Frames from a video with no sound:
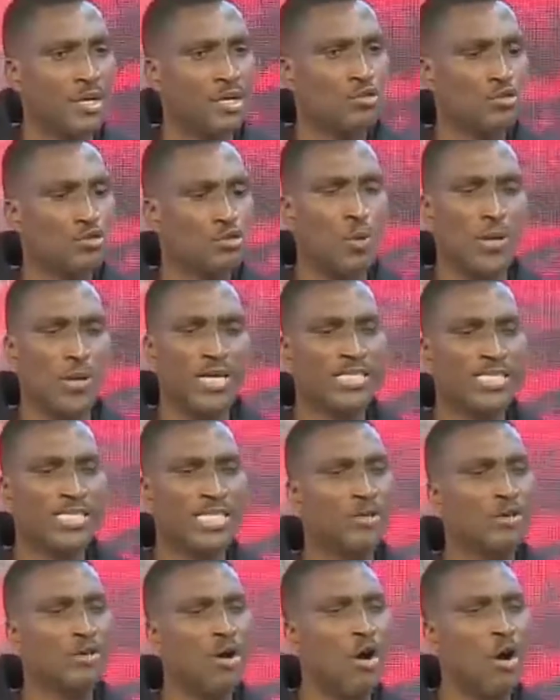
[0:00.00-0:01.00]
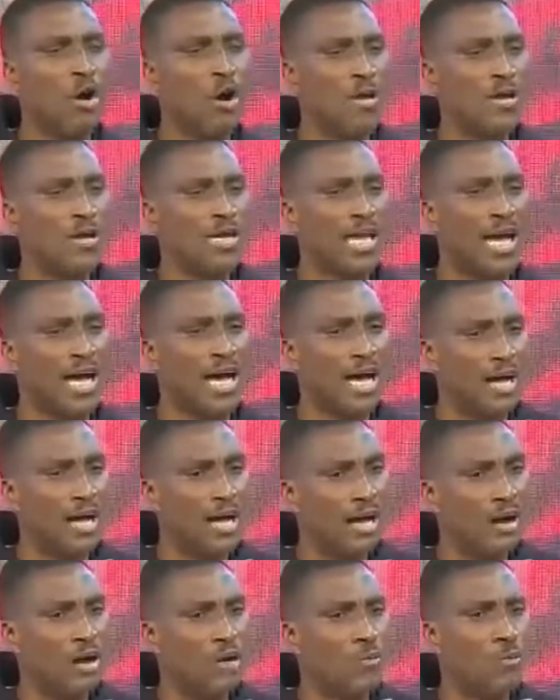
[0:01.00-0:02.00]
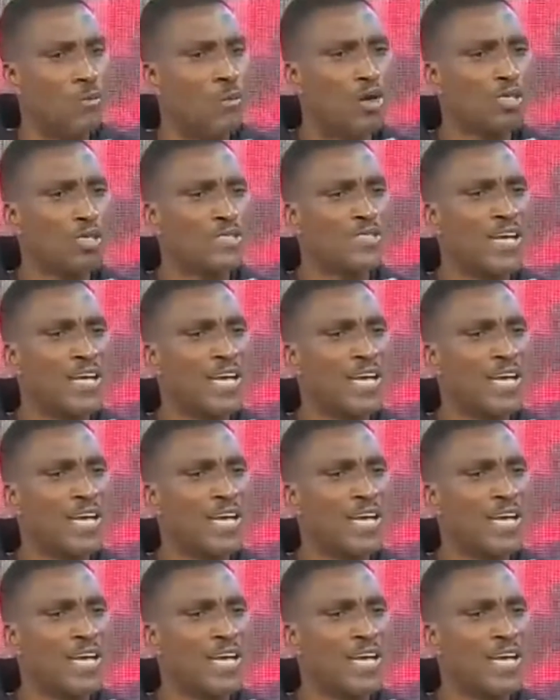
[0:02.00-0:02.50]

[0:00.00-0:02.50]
Soichiro Honda was